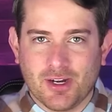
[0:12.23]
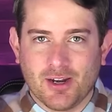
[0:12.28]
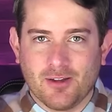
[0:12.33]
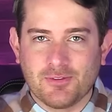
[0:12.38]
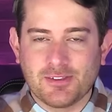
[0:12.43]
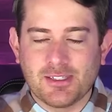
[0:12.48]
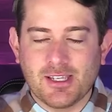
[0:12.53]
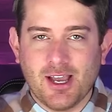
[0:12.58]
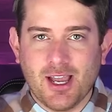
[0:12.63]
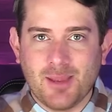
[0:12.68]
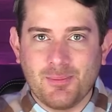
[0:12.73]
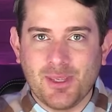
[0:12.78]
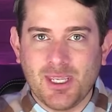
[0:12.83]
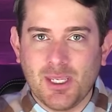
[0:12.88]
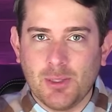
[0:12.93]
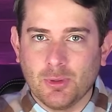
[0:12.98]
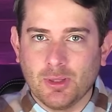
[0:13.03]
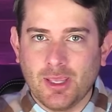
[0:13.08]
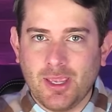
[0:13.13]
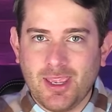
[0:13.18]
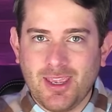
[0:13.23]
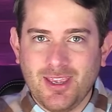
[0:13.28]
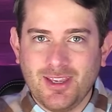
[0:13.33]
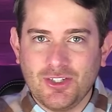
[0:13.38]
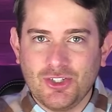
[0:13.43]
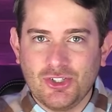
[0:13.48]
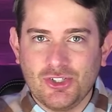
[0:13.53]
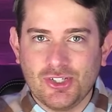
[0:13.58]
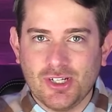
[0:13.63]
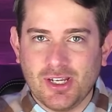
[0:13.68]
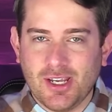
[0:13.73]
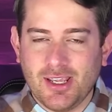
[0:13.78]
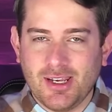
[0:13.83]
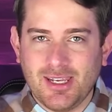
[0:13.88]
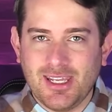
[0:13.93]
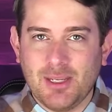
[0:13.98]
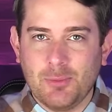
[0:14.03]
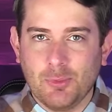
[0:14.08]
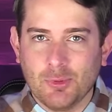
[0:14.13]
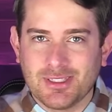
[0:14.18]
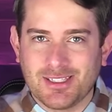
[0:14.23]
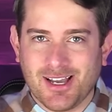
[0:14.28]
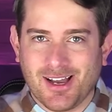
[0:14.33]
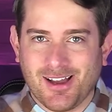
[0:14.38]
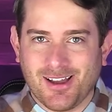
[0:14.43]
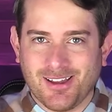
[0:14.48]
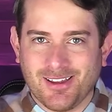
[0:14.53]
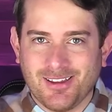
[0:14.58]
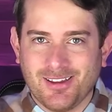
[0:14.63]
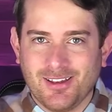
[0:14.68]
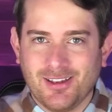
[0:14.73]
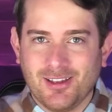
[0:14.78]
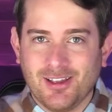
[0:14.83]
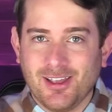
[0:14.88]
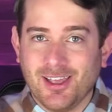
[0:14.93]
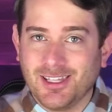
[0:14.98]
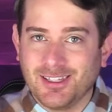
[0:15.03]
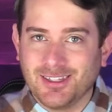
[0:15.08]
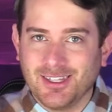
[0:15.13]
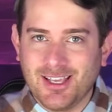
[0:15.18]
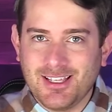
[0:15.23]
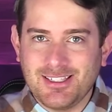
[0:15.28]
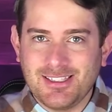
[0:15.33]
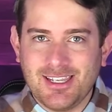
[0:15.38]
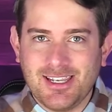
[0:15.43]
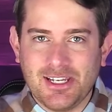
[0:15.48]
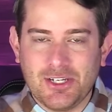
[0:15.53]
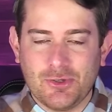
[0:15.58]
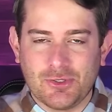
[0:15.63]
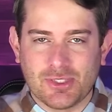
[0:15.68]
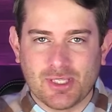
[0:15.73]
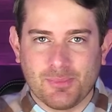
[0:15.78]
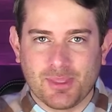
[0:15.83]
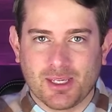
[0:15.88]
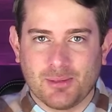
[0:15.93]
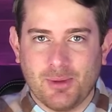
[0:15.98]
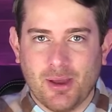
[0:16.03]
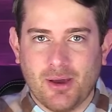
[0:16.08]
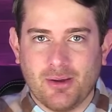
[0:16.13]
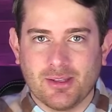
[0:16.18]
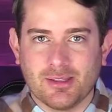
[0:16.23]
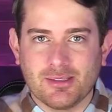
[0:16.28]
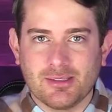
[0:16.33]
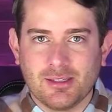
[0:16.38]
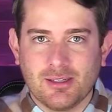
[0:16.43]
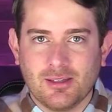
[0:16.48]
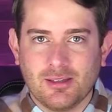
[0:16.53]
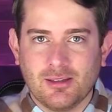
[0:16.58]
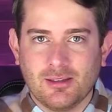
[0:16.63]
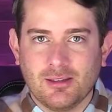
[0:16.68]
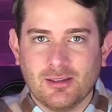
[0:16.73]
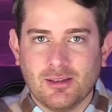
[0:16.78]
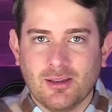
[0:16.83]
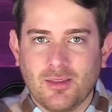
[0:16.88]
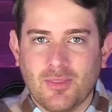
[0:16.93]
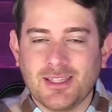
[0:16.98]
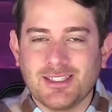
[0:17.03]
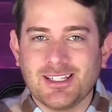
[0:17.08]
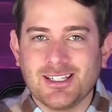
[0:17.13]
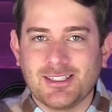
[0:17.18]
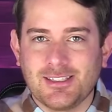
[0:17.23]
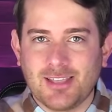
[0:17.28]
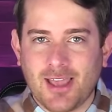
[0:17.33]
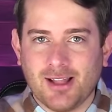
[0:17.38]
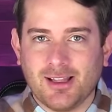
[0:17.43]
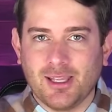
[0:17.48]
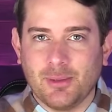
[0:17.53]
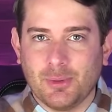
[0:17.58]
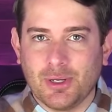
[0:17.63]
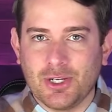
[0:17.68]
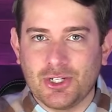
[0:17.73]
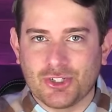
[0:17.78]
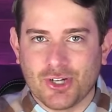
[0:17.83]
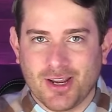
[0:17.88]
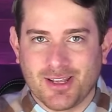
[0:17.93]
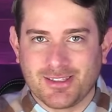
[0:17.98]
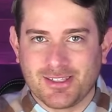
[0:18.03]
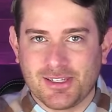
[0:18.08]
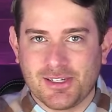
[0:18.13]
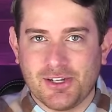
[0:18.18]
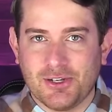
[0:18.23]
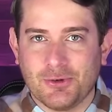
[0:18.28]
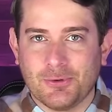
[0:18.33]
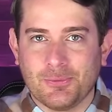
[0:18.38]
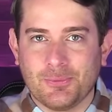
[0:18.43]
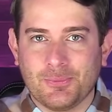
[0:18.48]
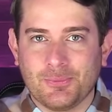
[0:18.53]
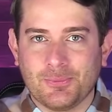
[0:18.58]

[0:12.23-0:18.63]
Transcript: enough time, he will age and he will die, unless he can do something about it. That's exactly what he's trying to do.